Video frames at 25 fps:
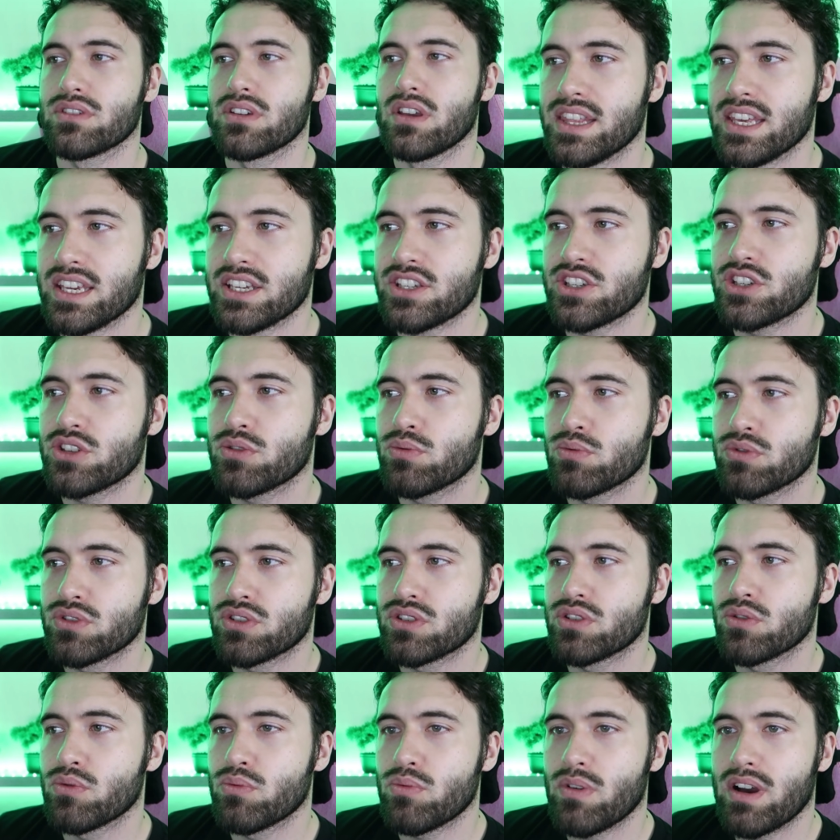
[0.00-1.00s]
This
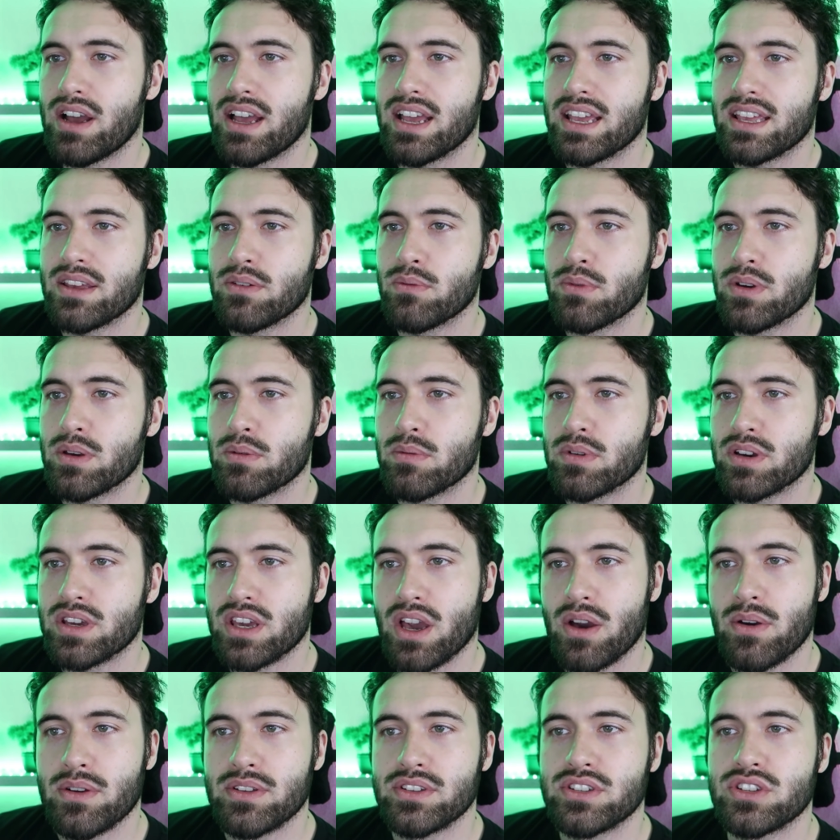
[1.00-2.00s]
was the way we were
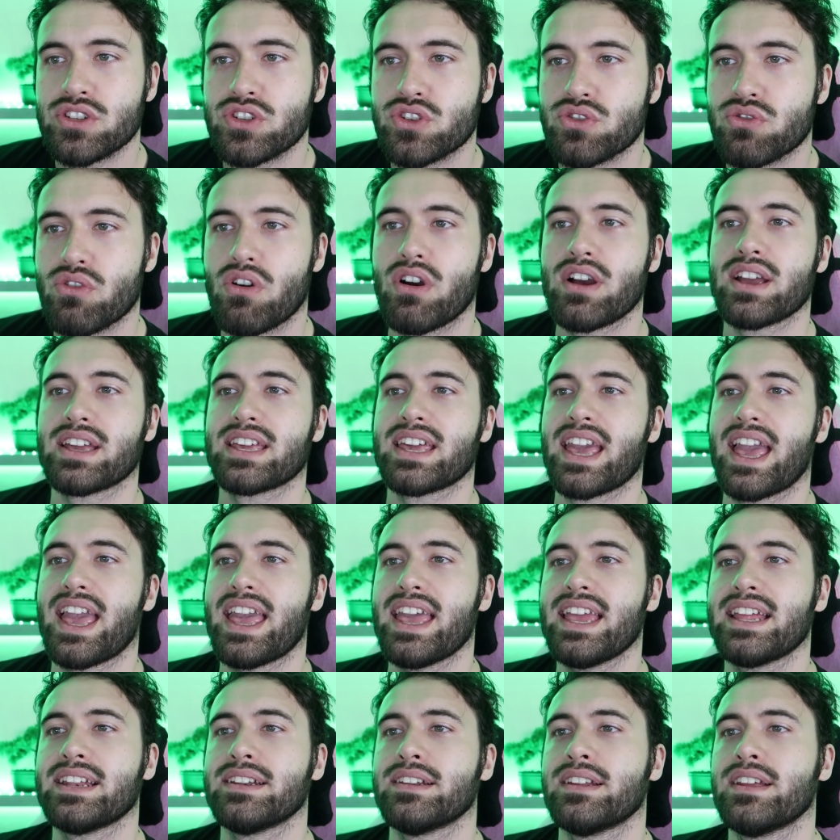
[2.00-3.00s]
going to try and
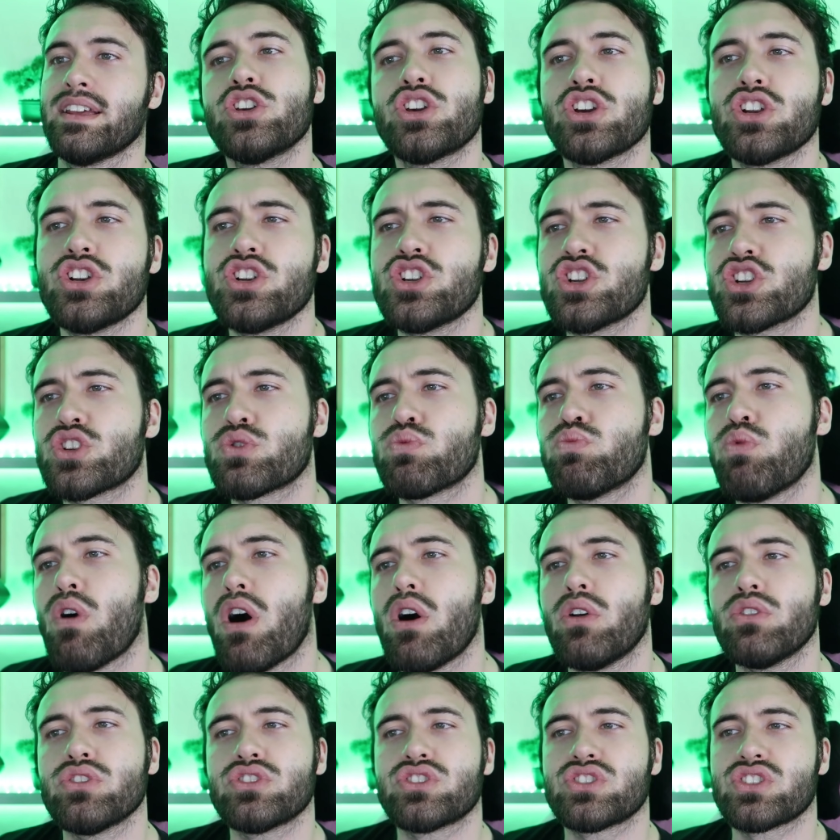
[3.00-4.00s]
get in. You couldn't just
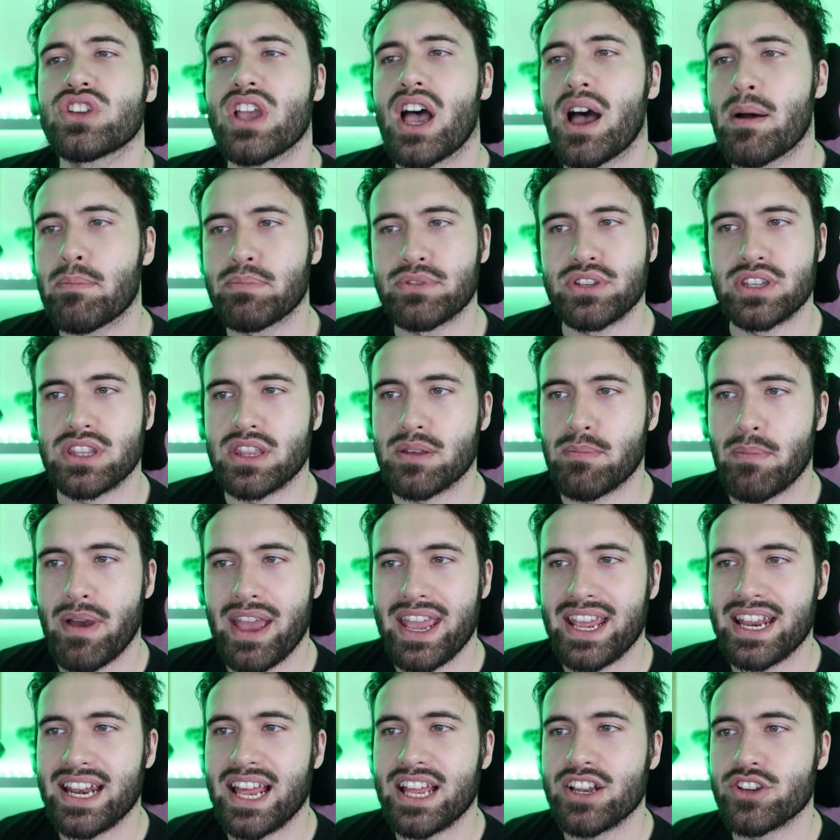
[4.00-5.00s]
waltz up to the
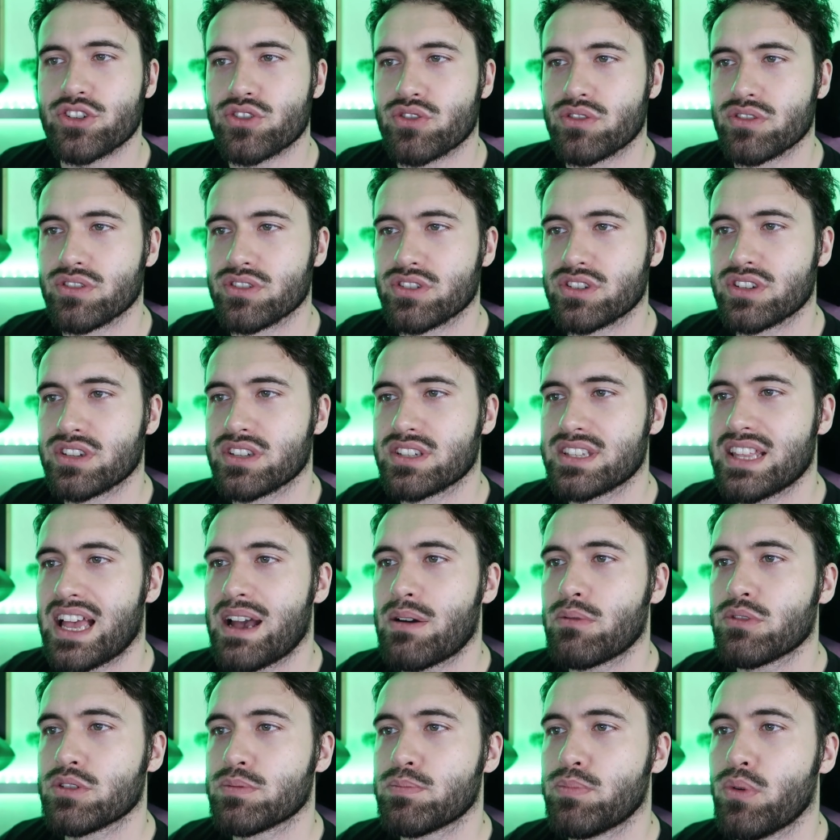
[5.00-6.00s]
main entrance as
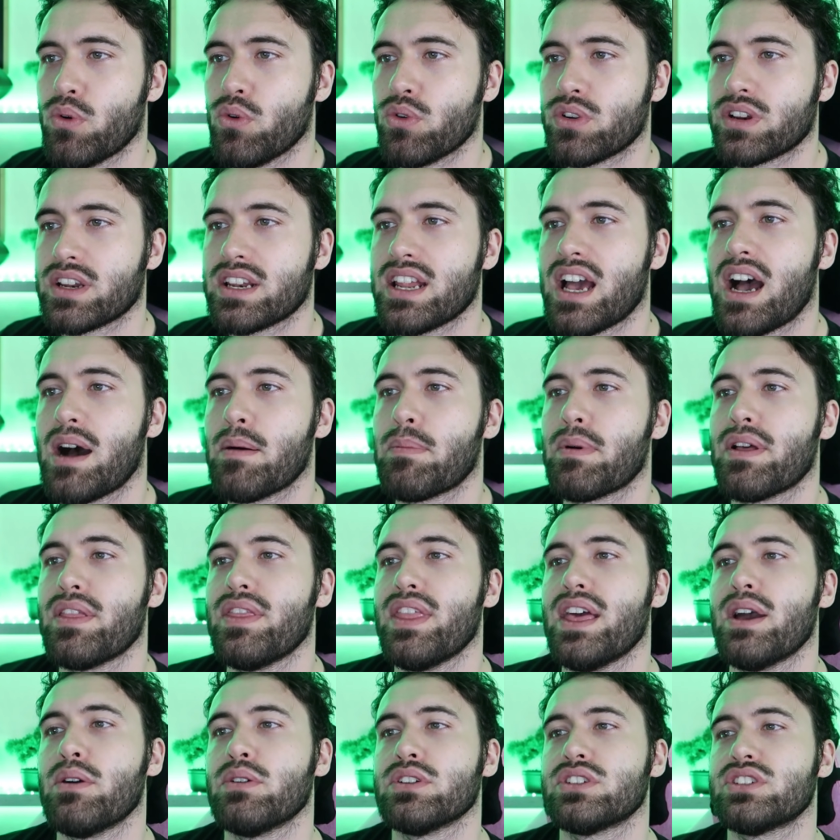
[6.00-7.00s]
that was boarded up
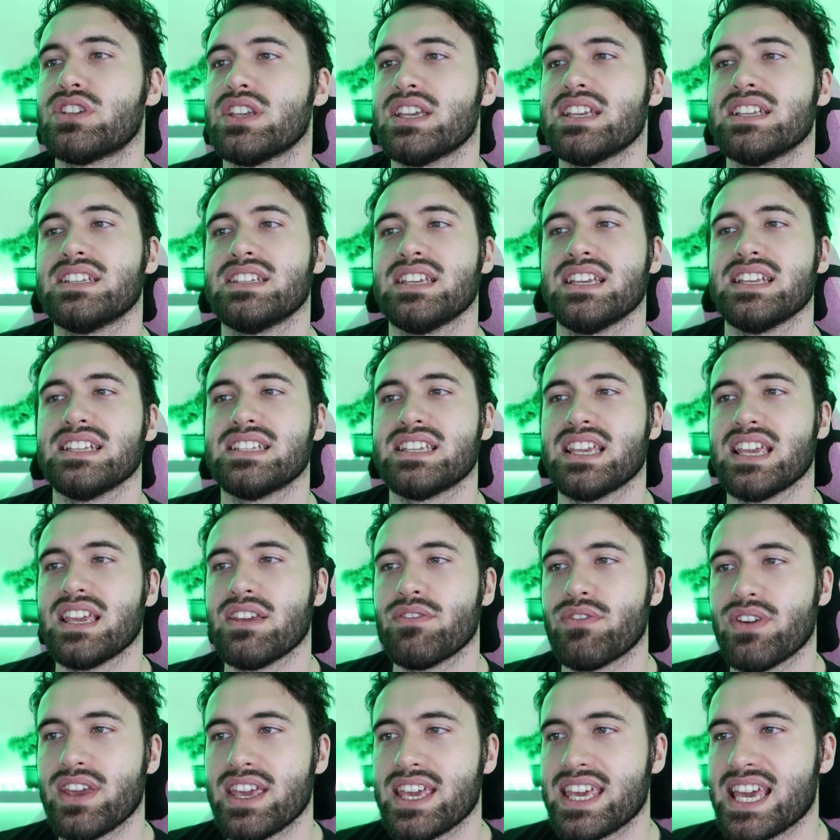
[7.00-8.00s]
and there were
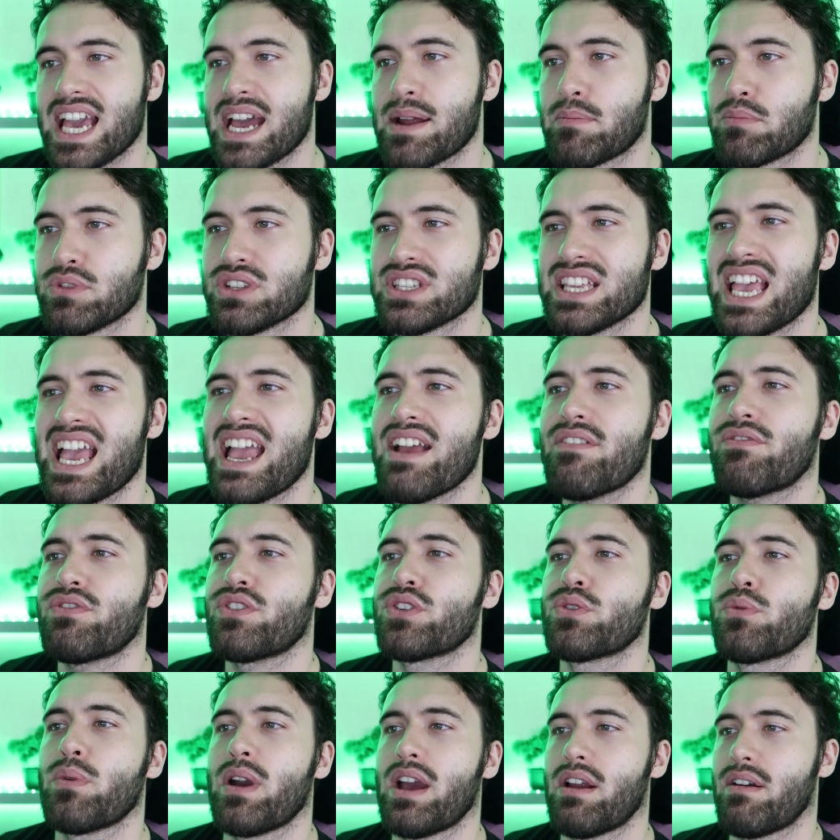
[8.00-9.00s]
CCTV cameras
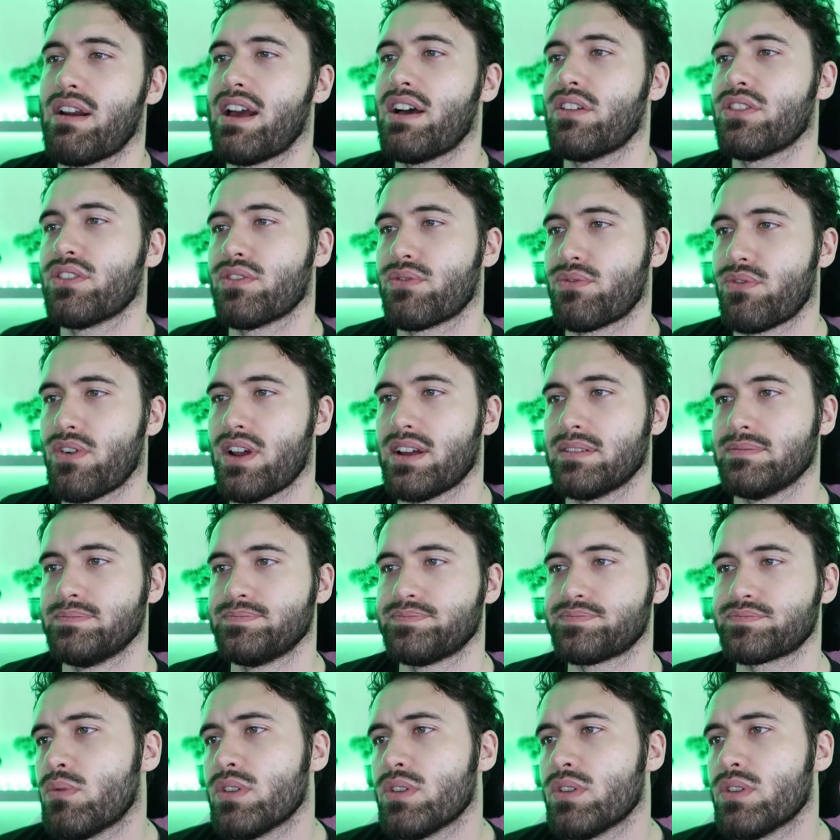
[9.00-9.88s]
everywhere out the front.